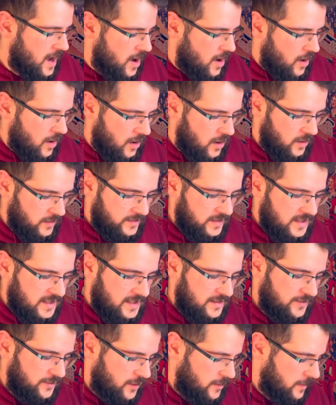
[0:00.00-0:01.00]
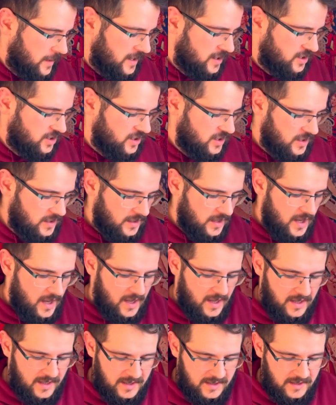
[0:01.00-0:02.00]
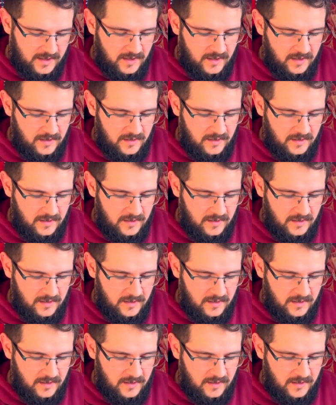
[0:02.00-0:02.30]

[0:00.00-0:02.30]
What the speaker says: all of this information is